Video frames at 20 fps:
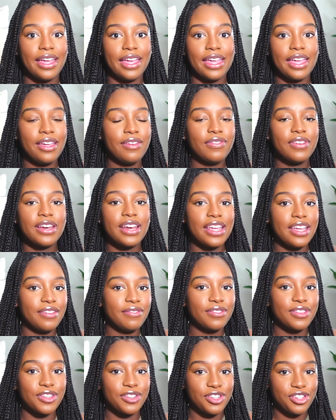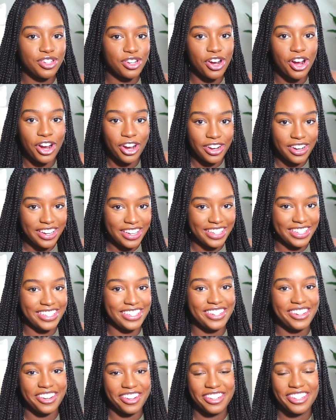even if the shirt is
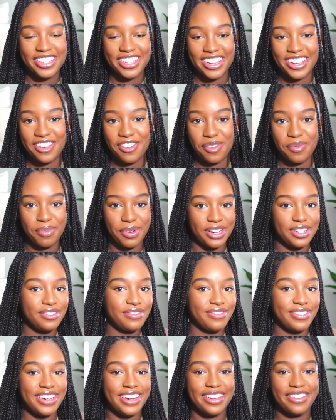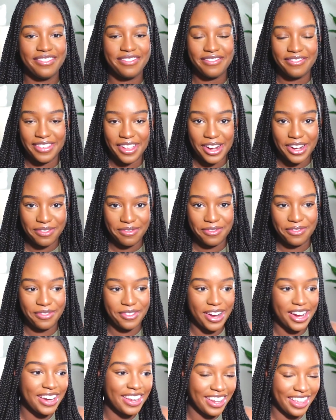nursing or breastfeeding
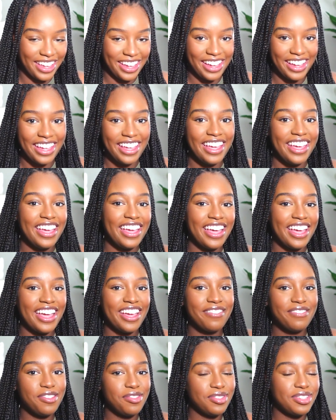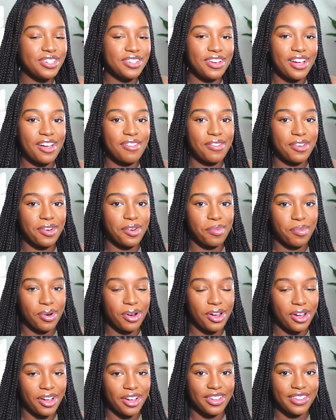friendly, if you still have on a
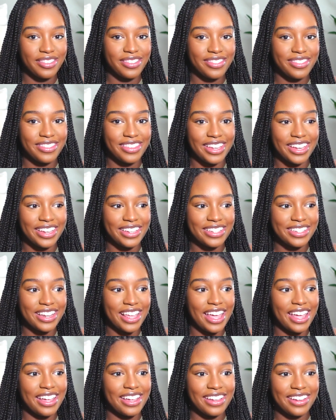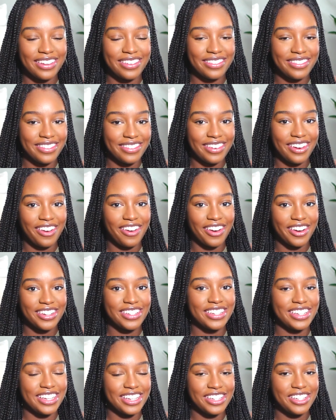bra that is like hard
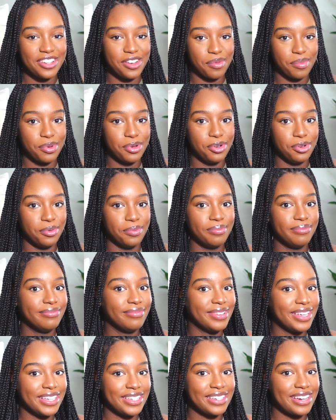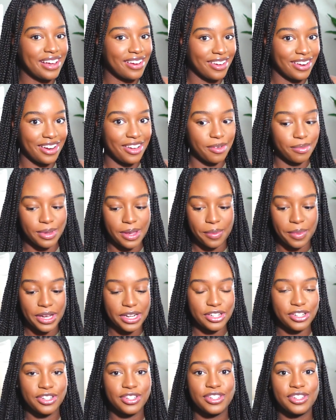to get to your boob, it's not gonna help that
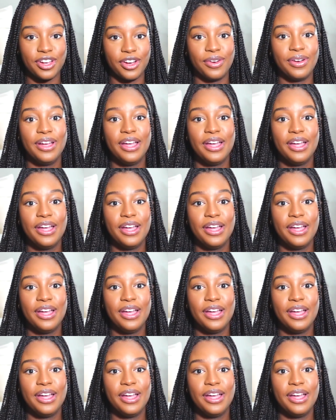much. So